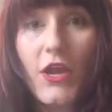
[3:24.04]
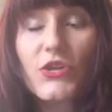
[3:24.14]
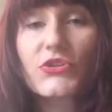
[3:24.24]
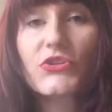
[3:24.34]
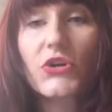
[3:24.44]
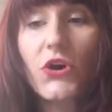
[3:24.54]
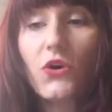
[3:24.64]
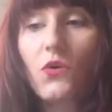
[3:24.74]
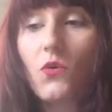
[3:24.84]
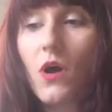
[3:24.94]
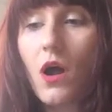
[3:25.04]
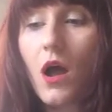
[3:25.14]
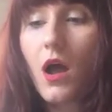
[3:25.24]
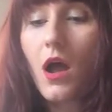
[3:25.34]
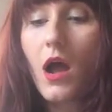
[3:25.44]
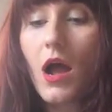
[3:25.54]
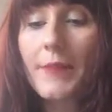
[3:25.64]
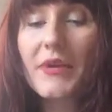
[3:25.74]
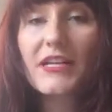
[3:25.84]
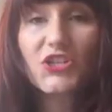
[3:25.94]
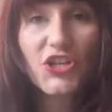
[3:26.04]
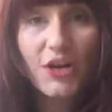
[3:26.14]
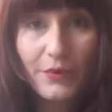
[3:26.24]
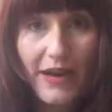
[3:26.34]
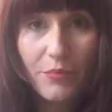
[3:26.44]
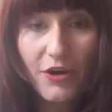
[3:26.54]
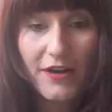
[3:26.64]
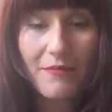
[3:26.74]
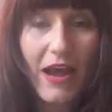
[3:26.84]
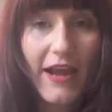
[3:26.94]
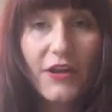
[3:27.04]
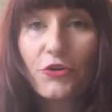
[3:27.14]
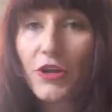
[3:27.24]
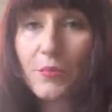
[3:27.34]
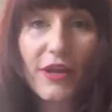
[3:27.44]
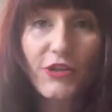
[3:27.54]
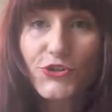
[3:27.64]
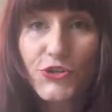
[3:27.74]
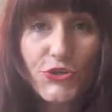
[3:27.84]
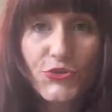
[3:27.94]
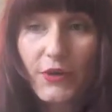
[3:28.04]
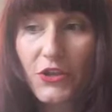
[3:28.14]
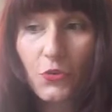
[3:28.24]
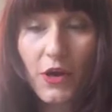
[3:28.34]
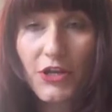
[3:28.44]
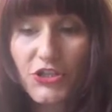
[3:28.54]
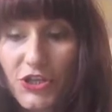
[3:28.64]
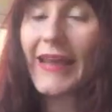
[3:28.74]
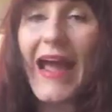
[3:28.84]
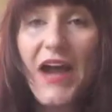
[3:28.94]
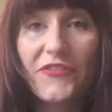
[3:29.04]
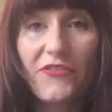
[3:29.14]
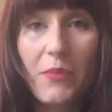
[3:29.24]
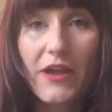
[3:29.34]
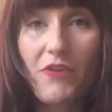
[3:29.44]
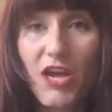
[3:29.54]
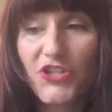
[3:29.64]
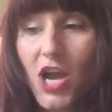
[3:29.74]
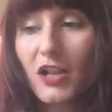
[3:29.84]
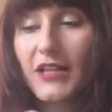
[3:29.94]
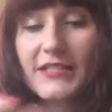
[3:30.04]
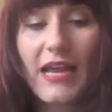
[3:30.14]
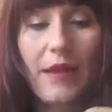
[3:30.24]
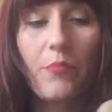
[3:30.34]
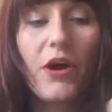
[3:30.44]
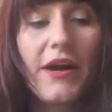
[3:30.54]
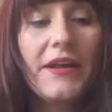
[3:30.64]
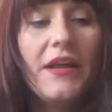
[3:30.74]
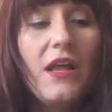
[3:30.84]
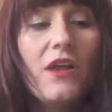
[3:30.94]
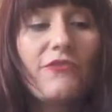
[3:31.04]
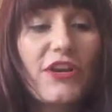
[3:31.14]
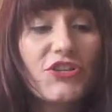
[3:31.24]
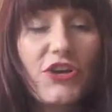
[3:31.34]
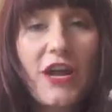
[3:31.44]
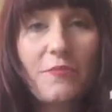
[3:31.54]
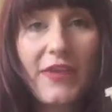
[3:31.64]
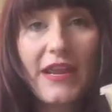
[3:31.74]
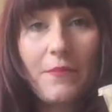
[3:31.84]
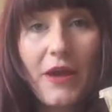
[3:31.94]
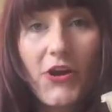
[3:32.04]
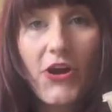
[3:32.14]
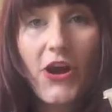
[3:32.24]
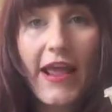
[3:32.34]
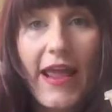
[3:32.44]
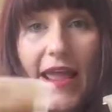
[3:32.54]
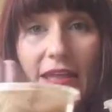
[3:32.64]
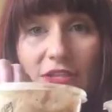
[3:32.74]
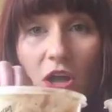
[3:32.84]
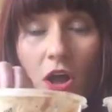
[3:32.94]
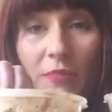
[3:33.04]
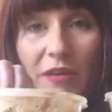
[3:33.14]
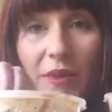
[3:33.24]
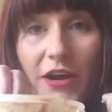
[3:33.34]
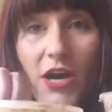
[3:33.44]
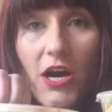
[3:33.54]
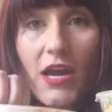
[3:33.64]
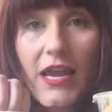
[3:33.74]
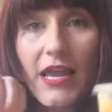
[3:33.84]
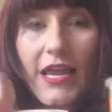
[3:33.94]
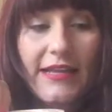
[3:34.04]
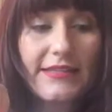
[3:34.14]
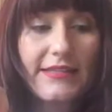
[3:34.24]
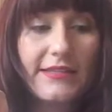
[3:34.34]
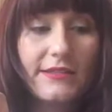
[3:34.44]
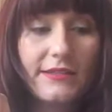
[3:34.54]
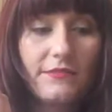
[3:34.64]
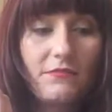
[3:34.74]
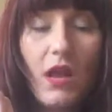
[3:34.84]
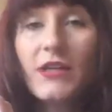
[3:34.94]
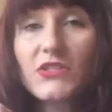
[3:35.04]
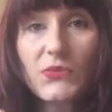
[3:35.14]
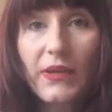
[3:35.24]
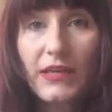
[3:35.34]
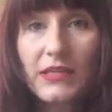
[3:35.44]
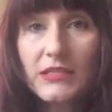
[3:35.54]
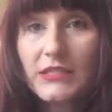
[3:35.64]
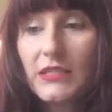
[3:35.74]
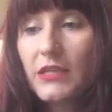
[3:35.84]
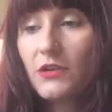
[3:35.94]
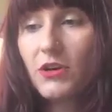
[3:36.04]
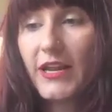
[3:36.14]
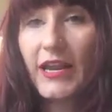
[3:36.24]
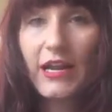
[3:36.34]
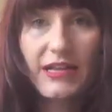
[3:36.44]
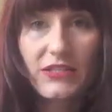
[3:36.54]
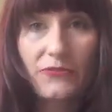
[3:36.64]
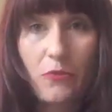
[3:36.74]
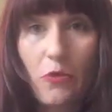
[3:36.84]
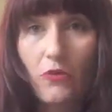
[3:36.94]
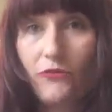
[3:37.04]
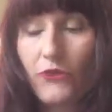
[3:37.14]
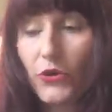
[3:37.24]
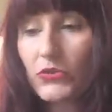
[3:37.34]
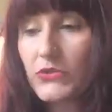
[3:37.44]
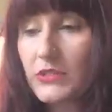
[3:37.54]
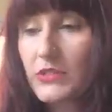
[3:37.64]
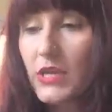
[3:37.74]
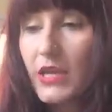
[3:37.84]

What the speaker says: So I'm gonna share what I put in mine. You can pick and choose what you wanna do. In half of my raw chocolates, I put fresh ground peanut butter and almond butter. It's unsweetened and organic, it's from Whole Foods.